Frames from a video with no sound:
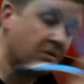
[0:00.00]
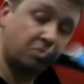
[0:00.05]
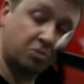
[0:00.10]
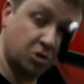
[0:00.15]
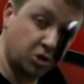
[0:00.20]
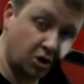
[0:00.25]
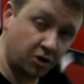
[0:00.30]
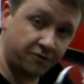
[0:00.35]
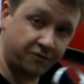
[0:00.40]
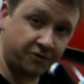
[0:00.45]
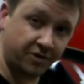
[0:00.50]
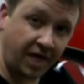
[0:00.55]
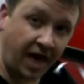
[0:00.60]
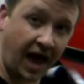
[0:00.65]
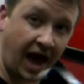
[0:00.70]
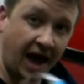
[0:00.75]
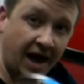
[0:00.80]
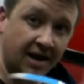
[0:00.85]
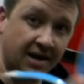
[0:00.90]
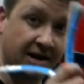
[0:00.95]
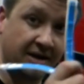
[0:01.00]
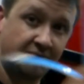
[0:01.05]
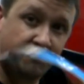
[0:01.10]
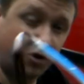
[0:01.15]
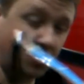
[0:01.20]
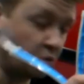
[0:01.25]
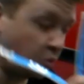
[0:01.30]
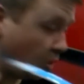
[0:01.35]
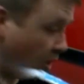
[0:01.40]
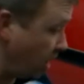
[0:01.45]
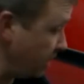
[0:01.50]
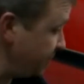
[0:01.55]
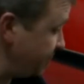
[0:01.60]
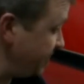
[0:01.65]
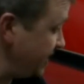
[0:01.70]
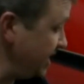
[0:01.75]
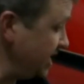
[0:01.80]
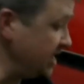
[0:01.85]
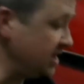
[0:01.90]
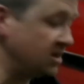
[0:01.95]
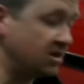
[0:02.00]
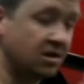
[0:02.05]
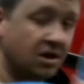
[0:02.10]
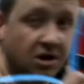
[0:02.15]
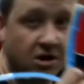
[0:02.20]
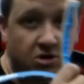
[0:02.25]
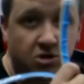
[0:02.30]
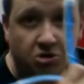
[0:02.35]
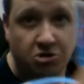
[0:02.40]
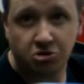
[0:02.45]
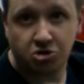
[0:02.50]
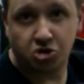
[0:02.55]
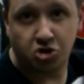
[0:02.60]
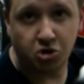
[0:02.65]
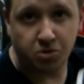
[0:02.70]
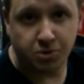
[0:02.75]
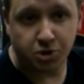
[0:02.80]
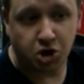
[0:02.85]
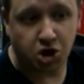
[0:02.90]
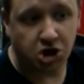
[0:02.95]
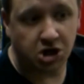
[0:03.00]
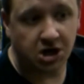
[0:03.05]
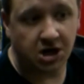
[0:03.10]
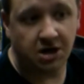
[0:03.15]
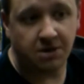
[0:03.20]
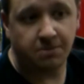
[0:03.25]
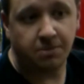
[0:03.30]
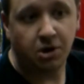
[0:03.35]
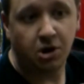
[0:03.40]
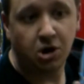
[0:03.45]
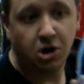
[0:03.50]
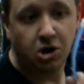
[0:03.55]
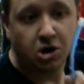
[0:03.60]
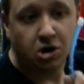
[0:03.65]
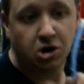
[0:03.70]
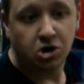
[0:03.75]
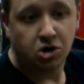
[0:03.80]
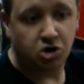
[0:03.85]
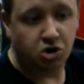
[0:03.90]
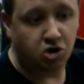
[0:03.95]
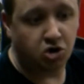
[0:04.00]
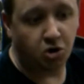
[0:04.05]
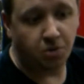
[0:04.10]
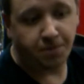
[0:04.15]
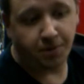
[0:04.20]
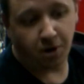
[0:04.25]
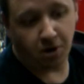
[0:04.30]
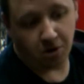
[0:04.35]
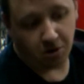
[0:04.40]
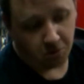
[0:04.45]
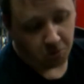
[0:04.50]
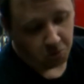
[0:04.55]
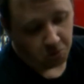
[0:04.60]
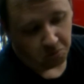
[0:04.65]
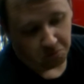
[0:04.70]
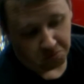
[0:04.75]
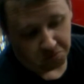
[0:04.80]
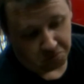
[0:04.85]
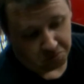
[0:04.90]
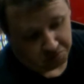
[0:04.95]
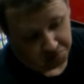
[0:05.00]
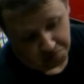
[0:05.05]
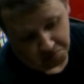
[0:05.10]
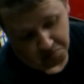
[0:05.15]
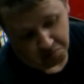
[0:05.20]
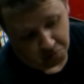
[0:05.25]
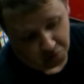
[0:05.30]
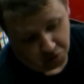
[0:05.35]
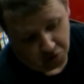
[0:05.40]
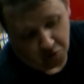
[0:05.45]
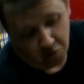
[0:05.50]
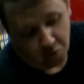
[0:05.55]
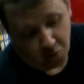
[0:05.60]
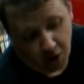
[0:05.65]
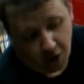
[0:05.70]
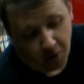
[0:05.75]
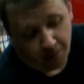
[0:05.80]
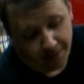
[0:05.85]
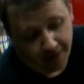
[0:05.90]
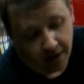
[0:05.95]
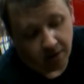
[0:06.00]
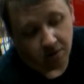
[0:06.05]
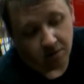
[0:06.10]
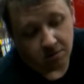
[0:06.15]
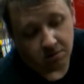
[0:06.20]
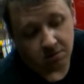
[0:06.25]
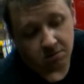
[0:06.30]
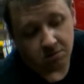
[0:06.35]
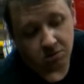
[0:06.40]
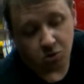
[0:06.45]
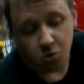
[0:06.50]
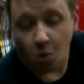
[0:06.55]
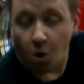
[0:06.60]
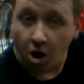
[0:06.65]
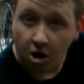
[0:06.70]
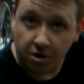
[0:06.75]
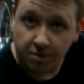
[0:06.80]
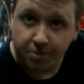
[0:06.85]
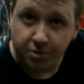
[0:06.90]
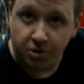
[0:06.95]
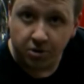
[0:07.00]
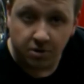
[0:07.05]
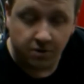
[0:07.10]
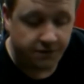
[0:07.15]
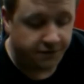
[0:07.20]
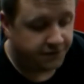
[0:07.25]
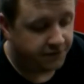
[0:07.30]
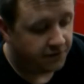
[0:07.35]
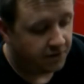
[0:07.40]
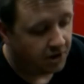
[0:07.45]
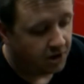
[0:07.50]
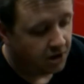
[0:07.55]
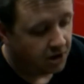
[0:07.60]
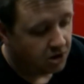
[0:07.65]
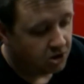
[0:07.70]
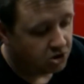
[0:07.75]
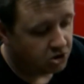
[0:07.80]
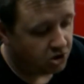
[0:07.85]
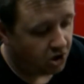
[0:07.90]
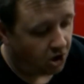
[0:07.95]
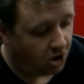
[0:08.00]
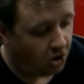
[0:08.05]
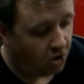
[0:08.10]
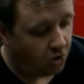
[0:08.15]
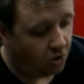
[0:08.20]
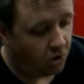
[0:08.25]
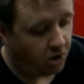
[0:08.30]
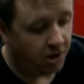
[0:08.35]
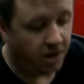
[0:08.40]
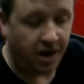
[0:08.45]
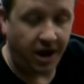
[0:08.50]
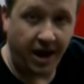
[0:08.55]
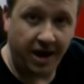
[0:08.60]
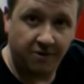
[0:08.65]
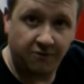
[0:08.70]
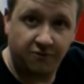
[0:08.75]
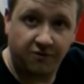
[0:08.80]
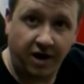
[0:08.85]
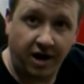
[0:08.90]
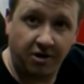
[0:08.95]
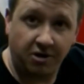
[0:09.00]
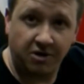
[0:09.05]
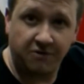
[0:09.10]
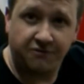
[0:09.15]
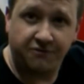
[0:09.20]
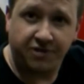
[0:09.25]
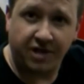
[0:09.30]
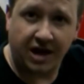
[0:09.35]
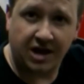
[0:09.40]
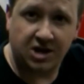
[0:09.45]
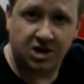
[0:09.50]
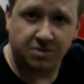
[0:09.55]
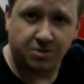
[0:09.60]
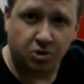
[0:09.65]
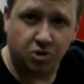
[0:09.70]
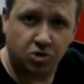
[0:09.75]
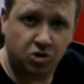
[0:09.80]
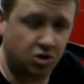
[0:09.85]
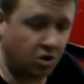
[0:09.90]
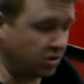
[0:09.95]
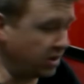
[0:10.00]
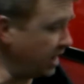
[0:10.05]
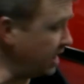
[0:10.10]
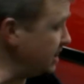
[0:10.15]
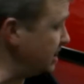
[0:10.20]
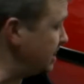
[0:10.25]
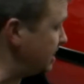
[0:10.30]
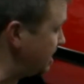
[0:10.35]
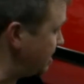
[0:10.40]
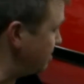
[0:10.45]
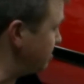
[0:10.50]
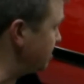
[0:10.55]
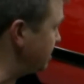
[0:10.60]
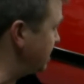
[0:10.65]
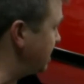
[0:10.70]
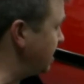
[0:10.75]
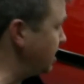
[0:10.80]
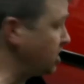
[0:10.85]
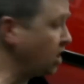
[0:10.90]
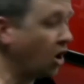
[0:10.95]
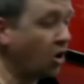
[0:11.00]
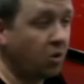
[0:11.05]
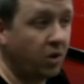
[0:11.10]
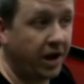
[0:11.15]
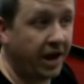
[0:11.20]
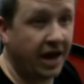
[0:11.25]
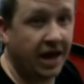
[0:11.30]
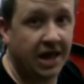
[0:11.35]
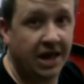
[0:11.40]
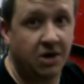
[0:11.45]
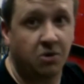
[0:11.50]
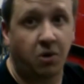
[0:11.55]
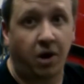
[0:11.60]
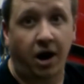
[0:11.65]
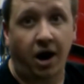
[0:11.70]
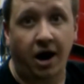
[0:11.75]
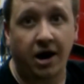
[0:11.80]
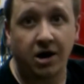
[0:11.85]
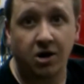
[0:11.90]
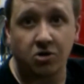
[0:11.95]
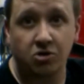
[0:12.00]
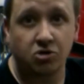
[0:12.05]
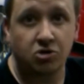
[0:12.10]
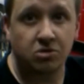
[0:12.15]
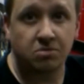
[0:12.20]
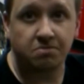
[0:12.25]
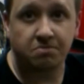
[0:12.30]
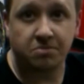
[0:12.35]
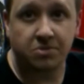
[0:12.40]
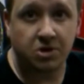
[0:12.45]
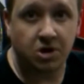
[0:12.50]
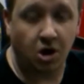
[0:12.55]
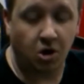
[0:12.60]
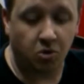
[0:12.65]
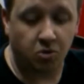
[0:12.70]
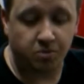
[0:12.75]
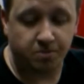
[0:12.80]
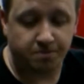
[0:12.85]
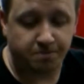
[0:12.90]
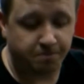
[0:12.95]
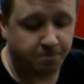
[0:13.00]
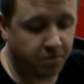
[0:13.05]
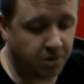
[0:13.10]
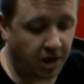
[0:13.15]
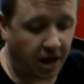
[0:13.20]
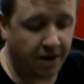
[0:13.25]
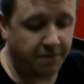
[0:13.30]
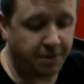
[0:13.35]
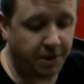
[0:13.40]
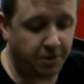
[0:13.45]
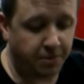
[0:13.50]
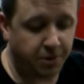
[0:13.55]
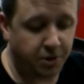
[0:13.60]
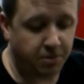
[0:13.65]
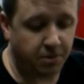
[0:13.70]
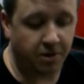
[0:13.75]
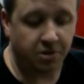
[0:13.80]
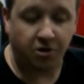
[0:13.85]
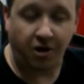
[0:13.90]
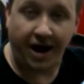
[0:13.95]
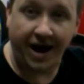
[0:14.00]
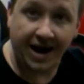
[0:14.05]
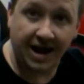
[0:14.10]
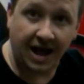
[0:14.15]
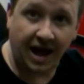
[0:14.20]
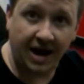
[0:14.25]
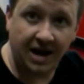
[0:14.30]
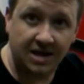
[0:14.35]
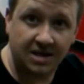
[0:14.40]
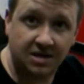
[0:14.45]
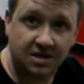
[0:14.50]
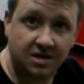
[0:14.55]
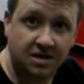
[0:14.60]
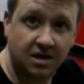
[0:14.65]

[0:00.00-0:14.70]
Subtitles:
look for that. If you want these, they're super cheap, they're well built, waterproof, and very flexible, so they literally can go anywhere. I know a lot of people put them on their headlights,